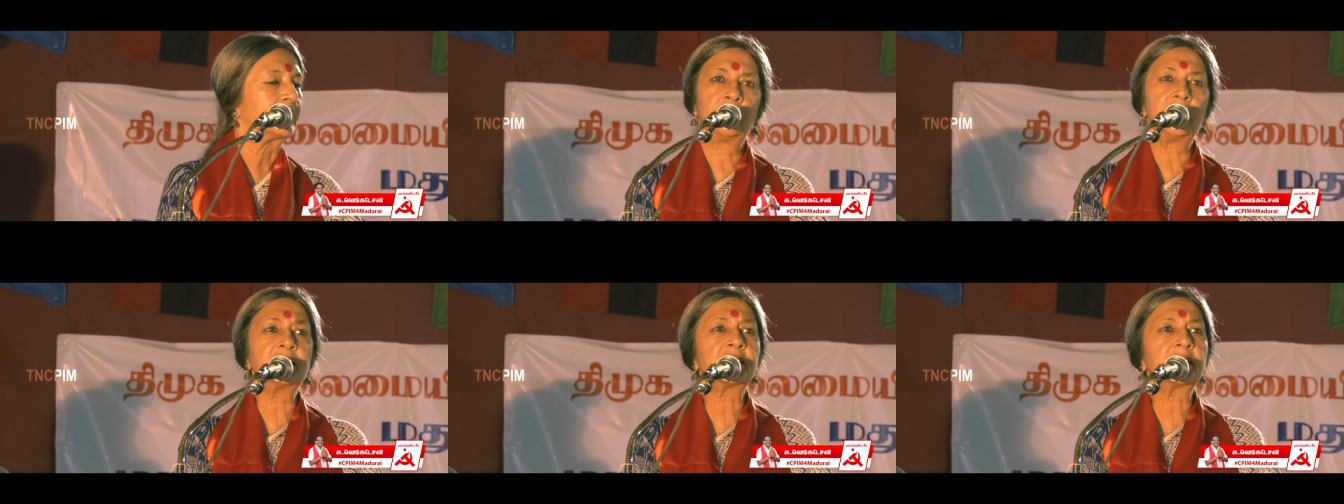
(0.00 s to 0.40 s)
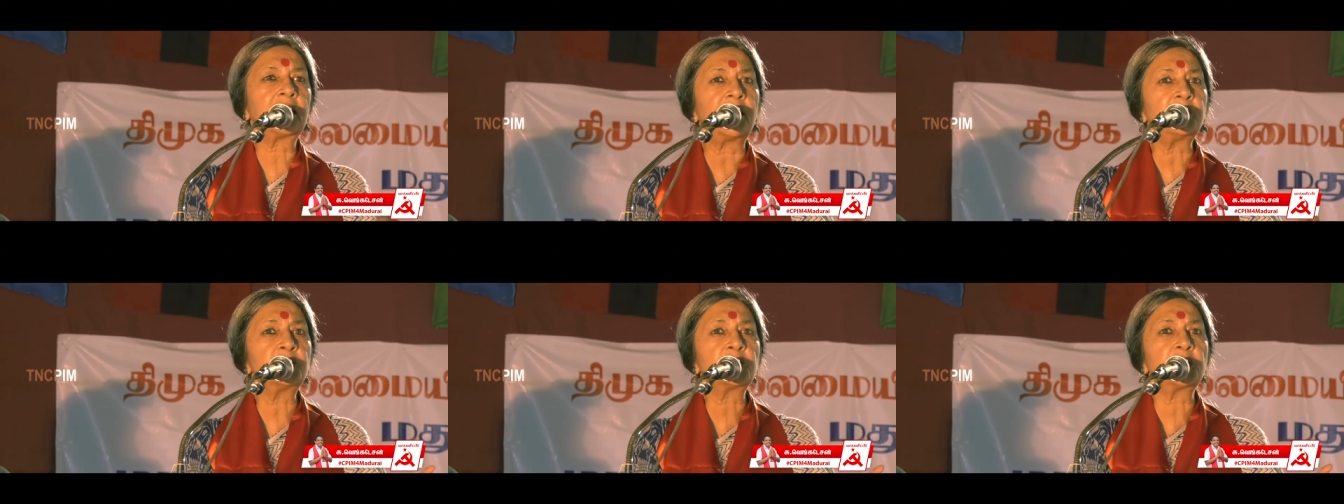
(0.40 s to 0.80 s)
This
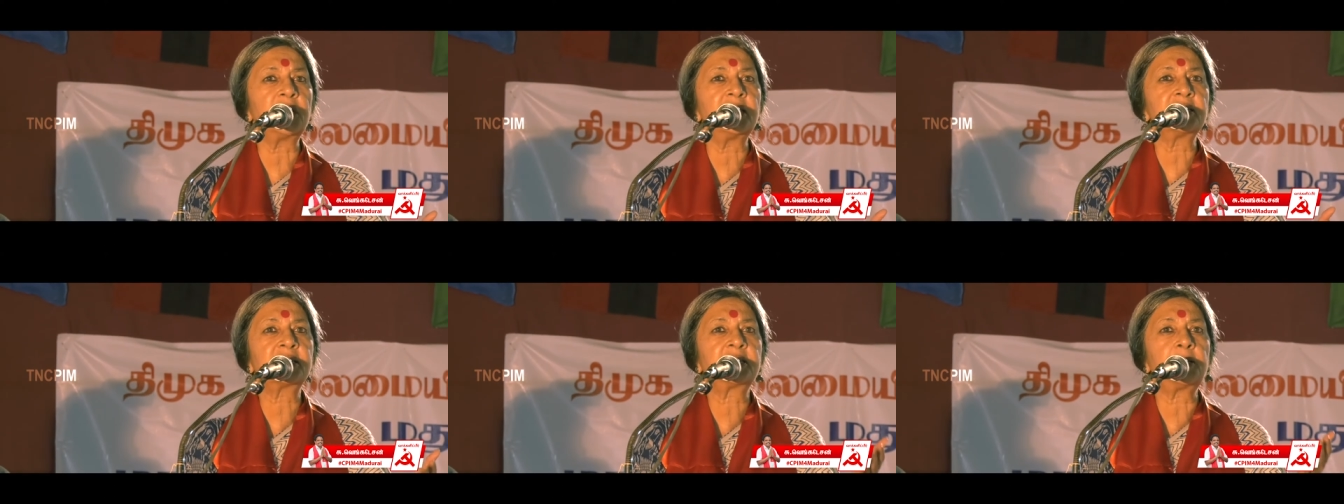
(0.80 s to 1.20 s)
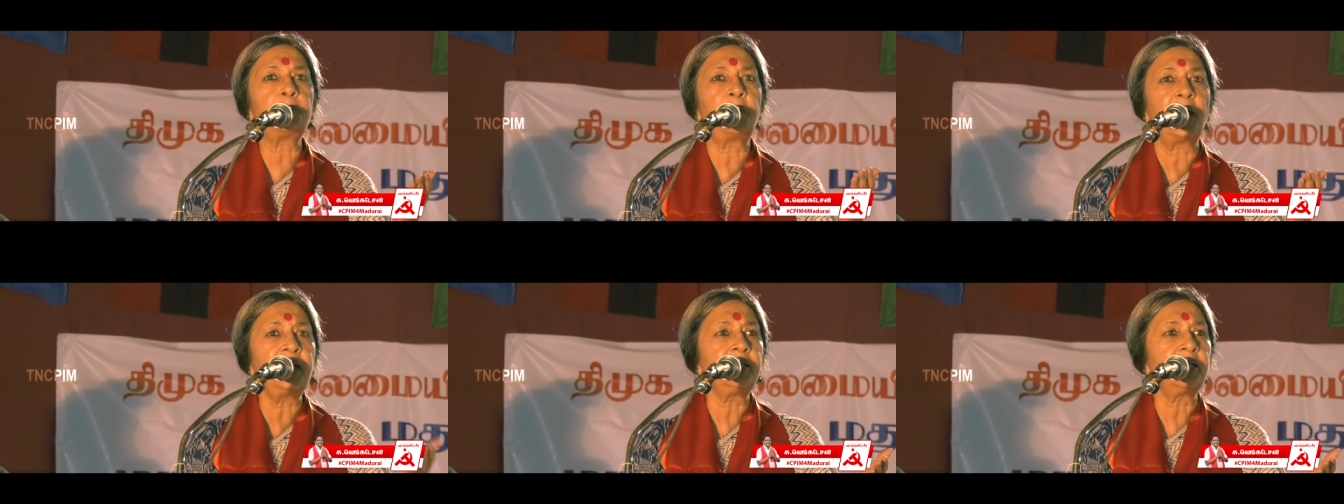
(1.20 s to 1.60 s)
country is
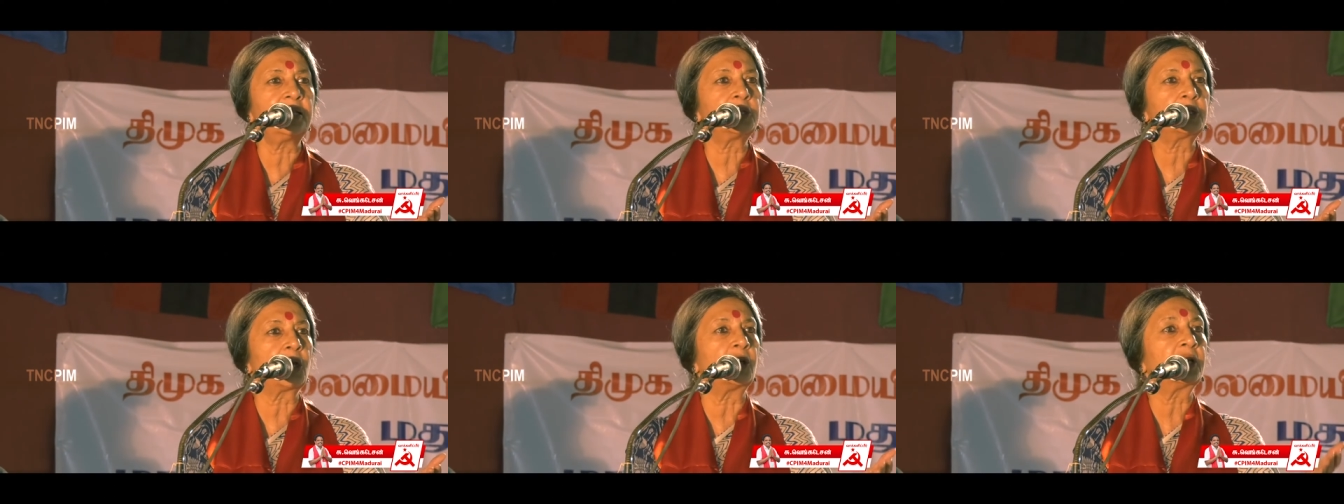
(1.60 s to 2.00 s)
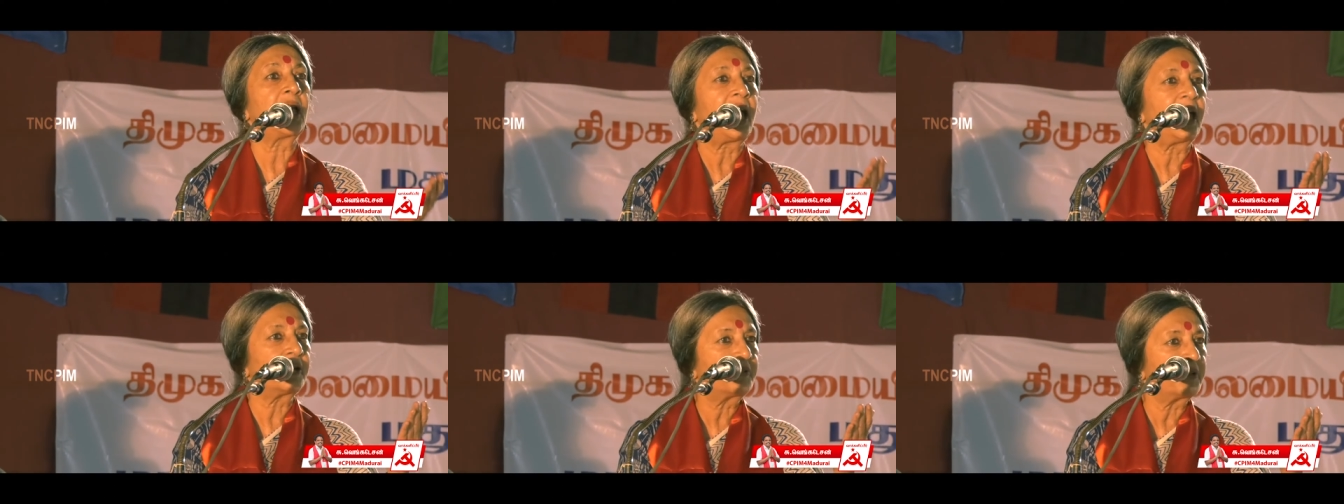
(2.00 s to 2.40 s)
dependent on
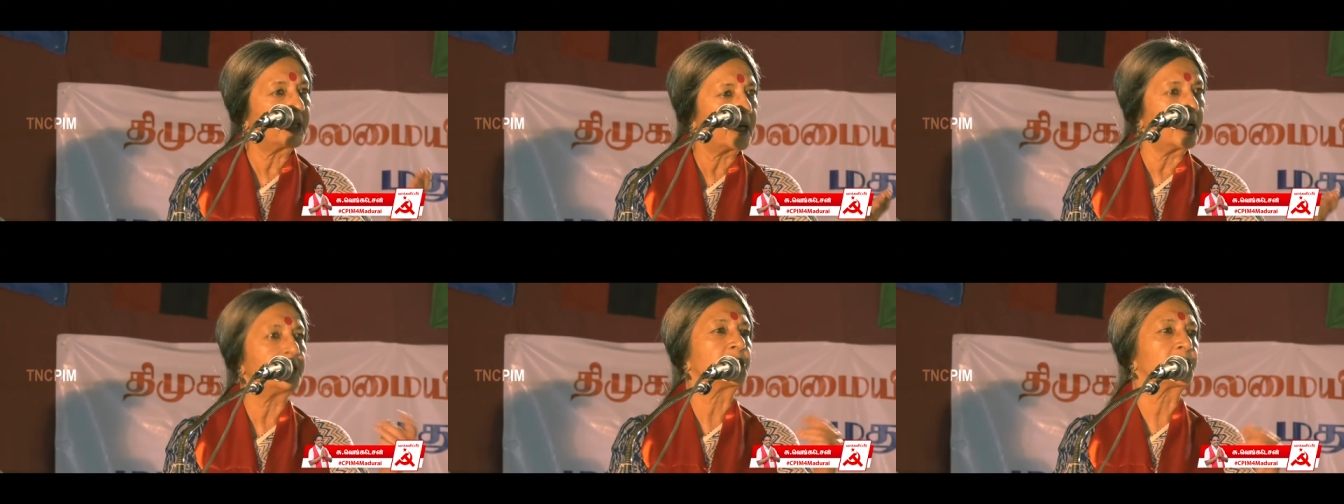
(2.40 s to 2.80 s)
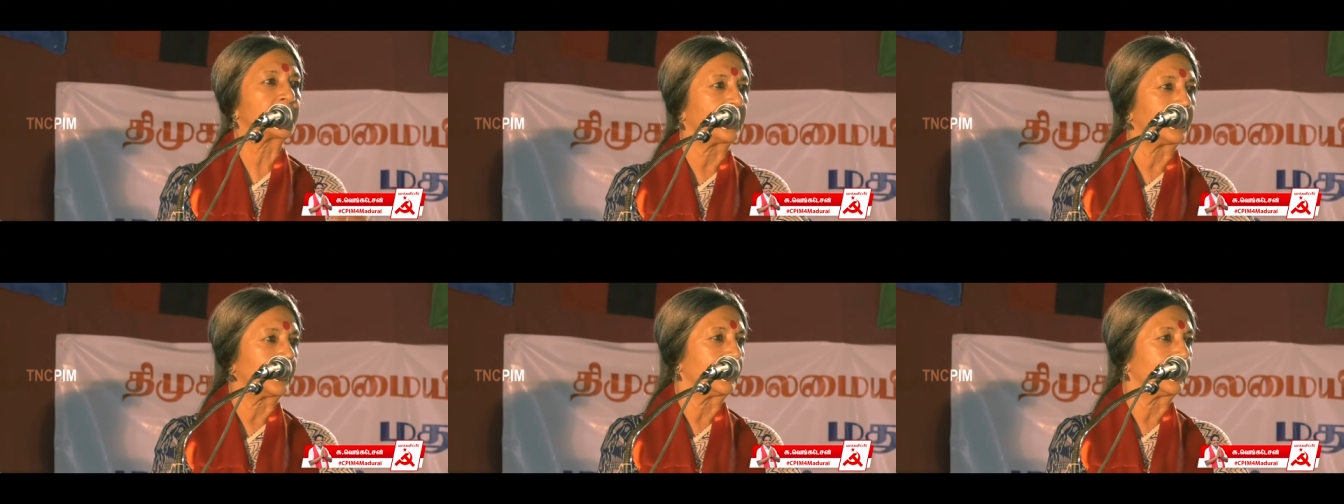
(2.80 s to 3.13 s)
agriculture.